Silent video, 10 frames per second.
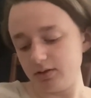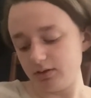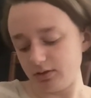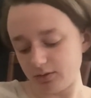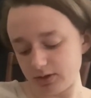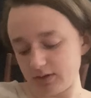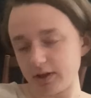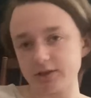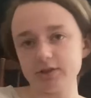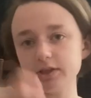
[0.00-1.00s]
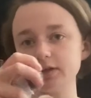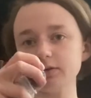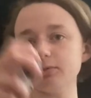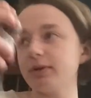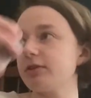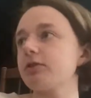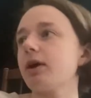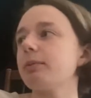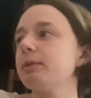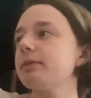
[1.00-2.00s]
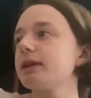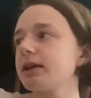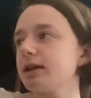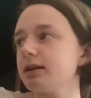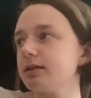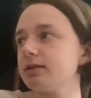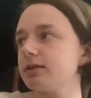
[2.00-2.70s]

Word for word: So these actually can go in my scrappy blanket.